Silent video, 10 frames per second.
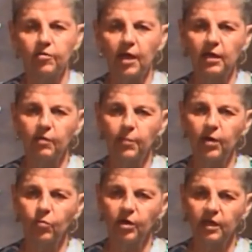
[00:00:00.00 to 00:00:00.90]
think
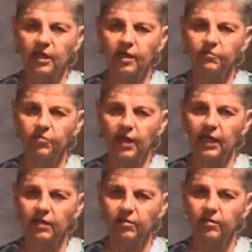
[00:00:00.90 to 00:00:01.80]
about what a gift
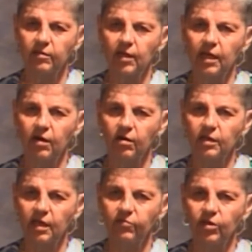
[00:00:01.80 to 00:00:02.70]
that they are
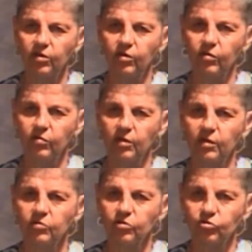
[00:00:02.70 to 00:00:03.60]
giving you
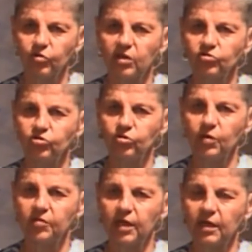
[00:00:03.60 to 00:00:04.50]
to trust you
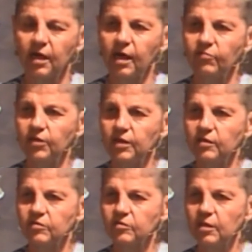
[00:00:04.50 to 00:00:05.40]
with that
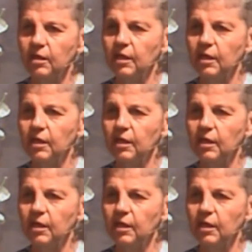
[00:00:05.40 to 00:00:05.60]
confidence.